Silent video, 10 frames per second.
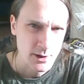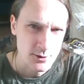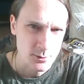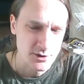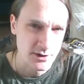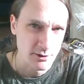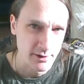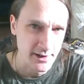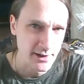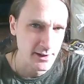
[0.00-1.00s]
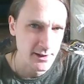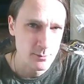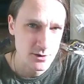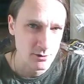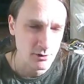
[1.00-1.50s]
I was watching the cricket, it
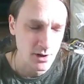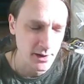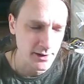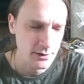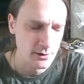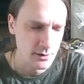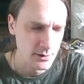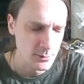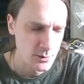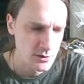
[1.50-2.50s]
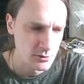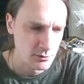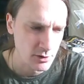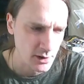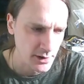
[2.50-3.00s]
was alright, it was
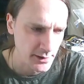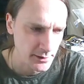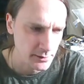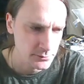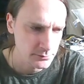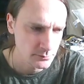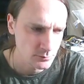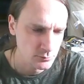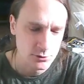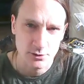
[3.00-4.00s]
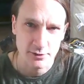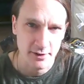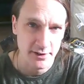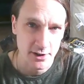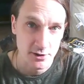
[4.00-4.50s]
alright, or
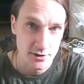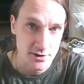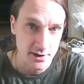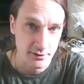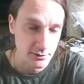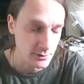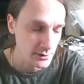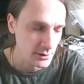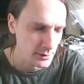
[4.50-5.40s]
very good even,